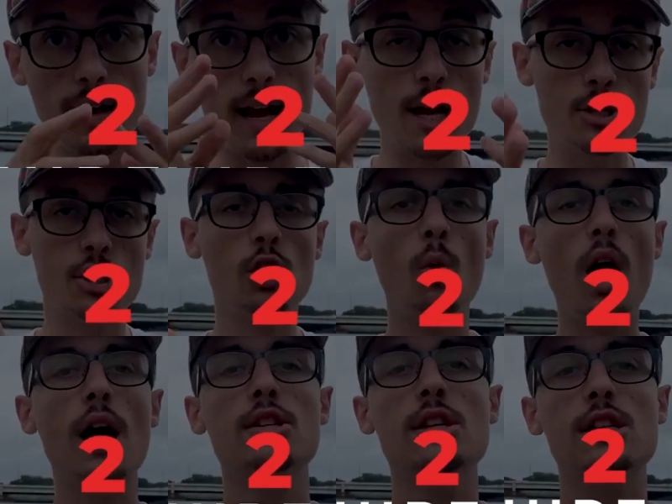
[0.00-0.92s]
As you're
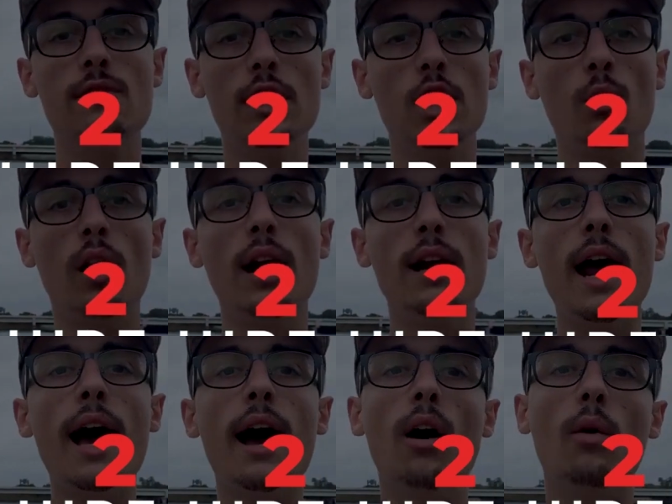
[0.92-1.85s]
watching this video right
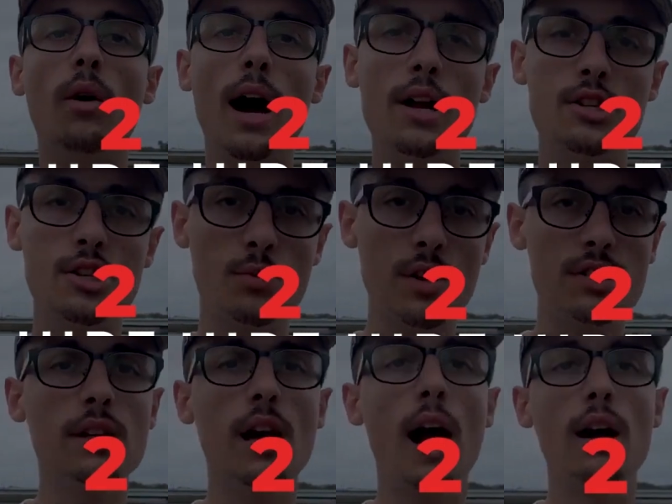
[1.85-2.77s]
now, I just
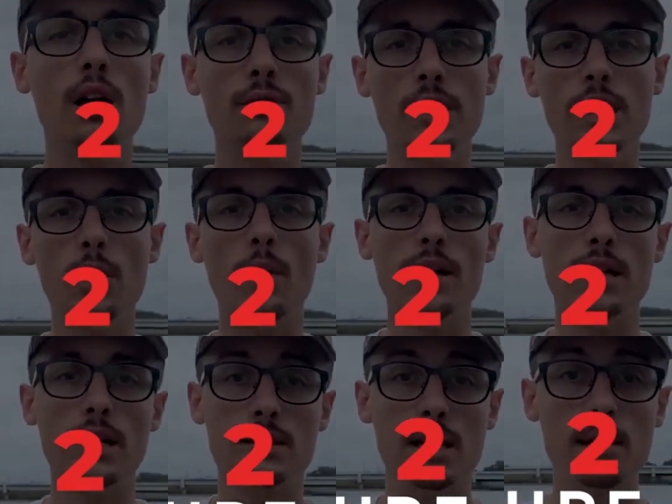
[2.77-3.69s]
recently hired a video
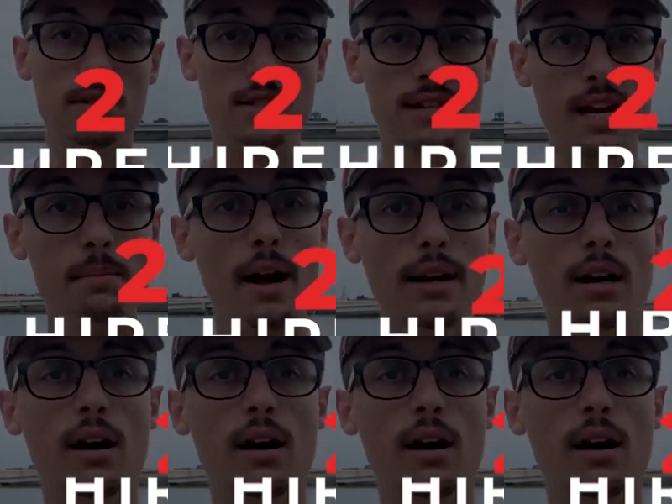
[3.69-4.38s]
editing team to take my